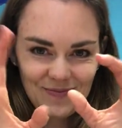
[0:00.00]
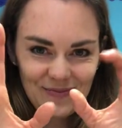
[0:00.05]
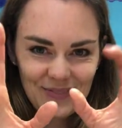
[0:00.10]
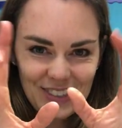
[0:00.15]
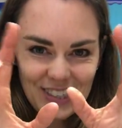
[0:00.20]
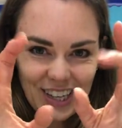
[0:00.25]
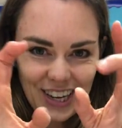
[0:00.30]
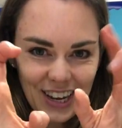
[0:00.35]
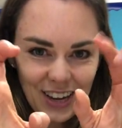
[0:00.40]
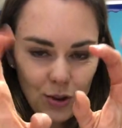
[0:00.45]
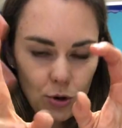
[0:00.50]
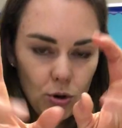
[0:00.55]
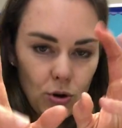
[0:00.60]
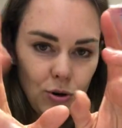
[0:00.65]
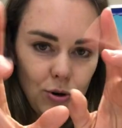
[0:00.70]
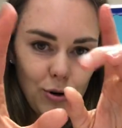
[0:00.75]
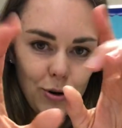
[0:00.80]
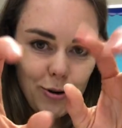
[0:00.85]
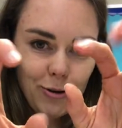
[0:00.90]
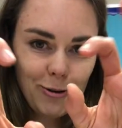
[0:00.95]

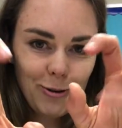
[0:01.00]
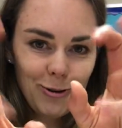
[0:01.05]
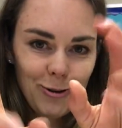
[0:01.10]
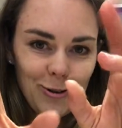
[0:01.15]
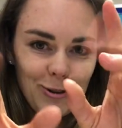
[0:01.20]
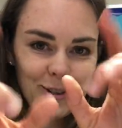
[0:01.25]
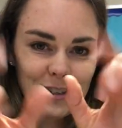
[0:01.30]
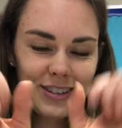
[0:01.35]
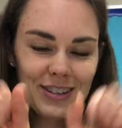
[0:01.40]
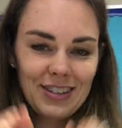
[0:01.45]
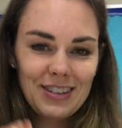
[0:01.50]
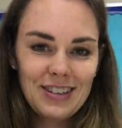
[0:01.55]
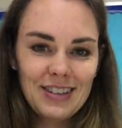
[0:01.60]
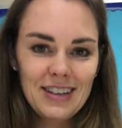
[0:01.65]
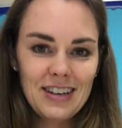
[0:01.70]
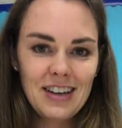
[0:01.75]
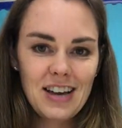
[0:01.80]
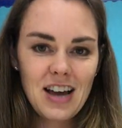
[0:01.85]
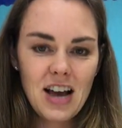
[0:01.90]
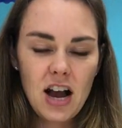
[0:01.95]
Dedos.
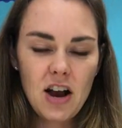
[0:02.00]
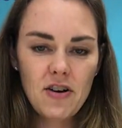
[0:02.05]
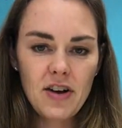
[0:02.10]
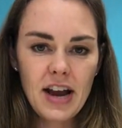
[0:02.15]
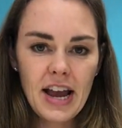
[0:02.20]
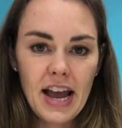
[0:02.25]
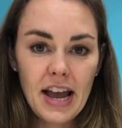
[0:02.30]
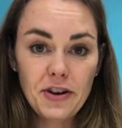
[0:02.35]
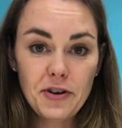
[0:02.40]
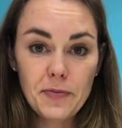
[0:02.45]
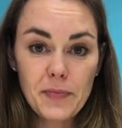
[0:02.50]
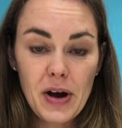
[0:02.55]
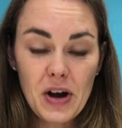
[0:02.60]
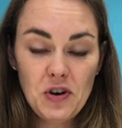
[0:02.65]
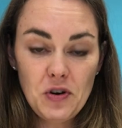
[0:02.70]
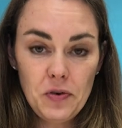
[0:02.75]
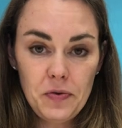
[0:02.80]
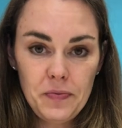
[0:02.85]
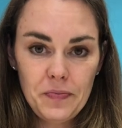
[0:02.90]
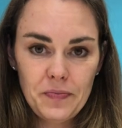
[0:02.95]
All right, and your
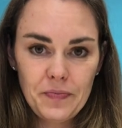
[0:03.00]
mano?